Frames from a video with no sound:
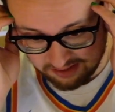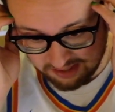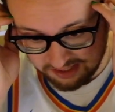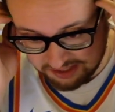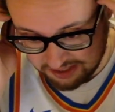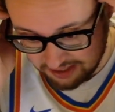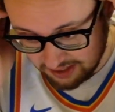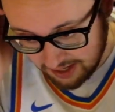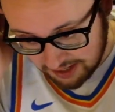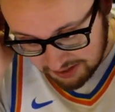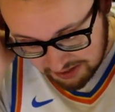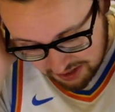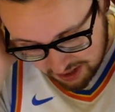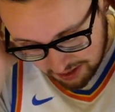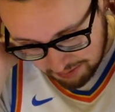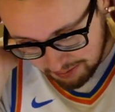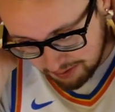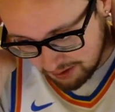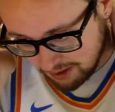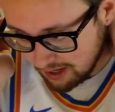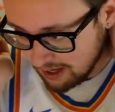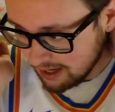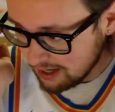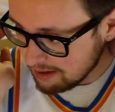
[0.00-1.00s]
These last
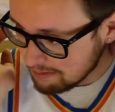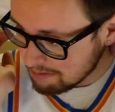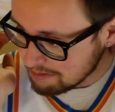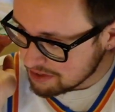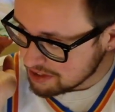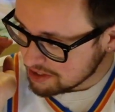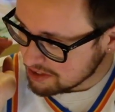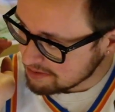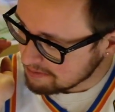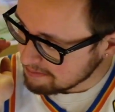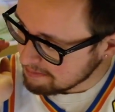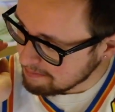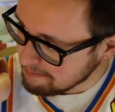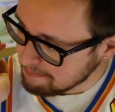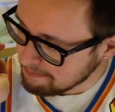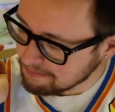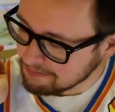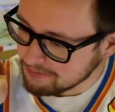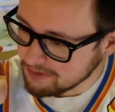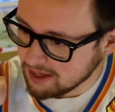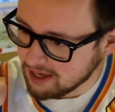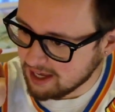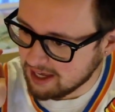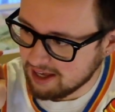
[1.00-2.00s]
couple games,
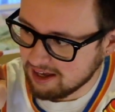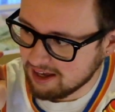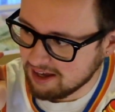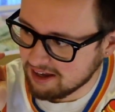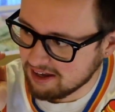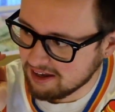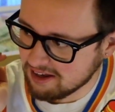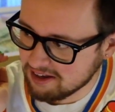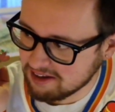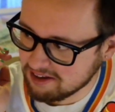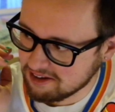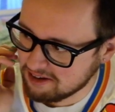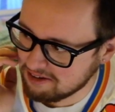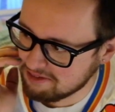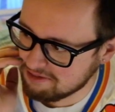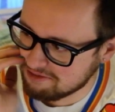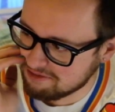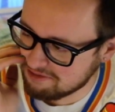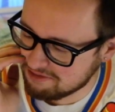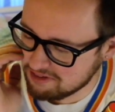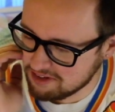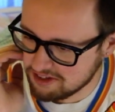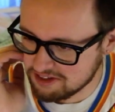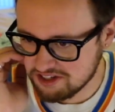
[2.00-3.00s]

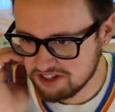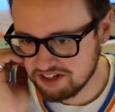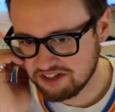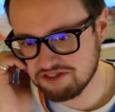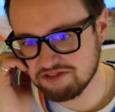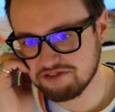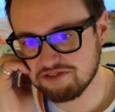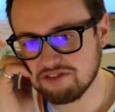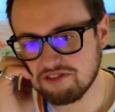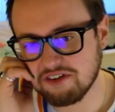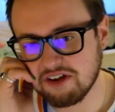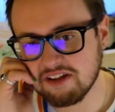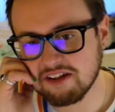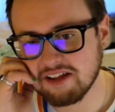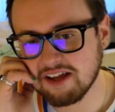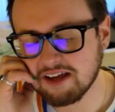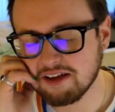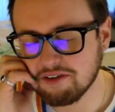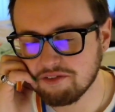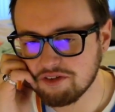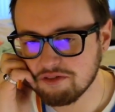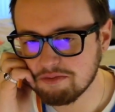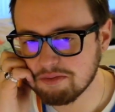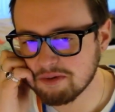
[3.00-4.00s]
it just felt
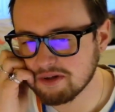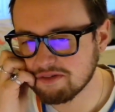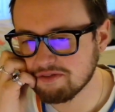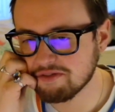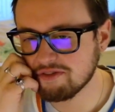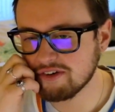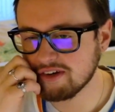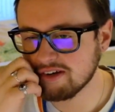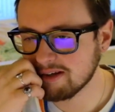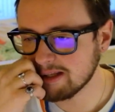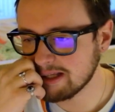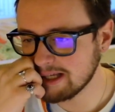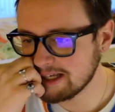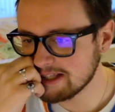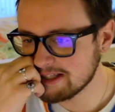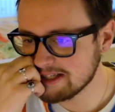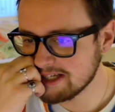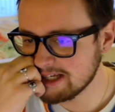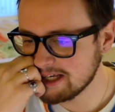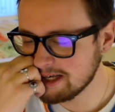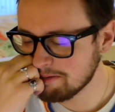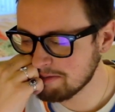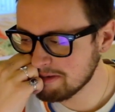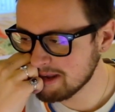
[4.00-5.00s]
like we've been fielding a
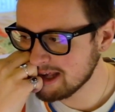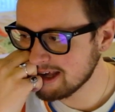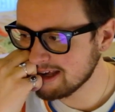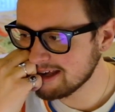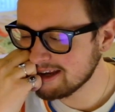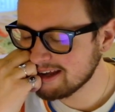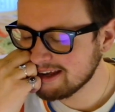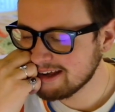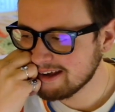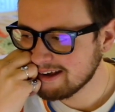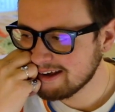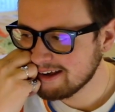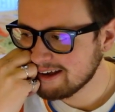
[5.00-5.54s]
team that